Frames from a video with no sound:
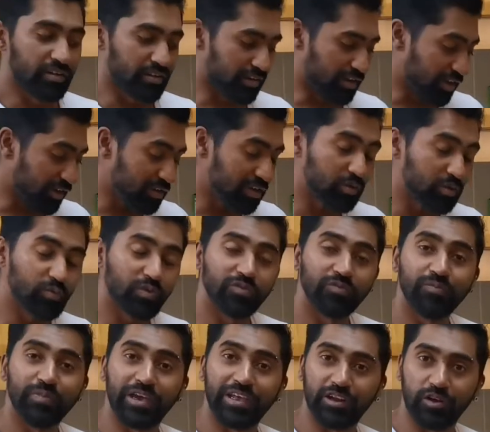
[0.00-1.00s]
Now that
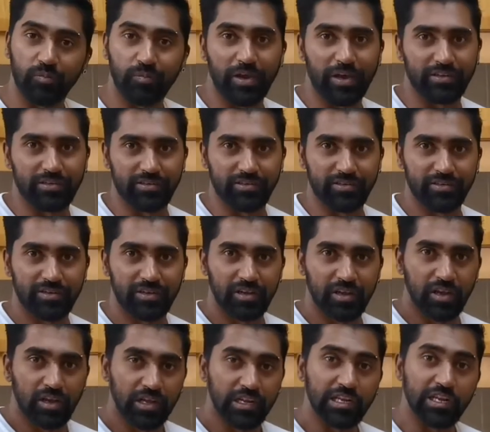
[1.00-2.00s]
we've made our batter,
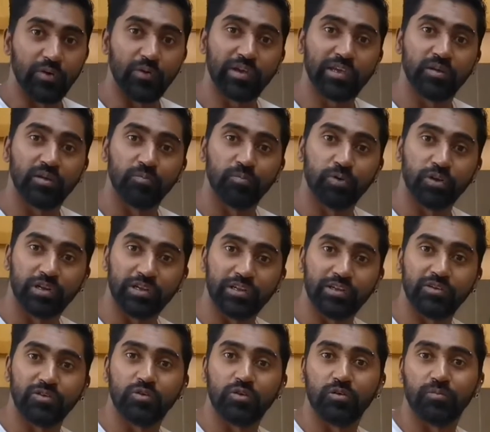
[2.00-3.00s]
now we can put it
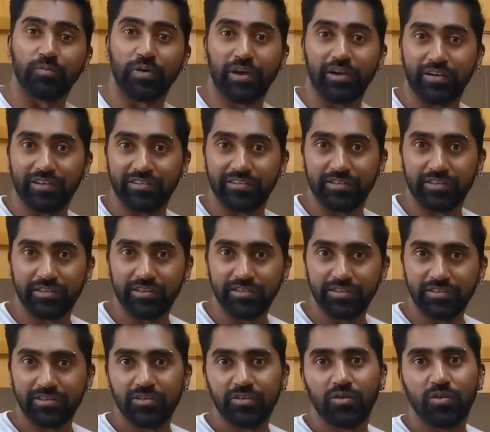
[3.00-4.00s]
into a Pyrex
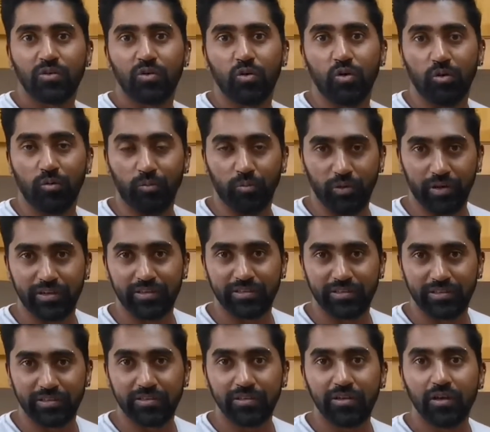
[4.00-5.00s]
dish or a bread
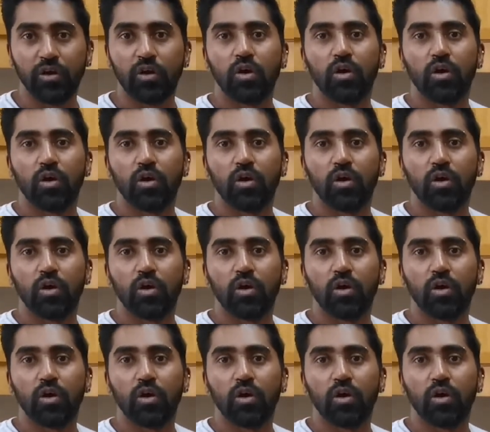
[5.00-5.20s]
tin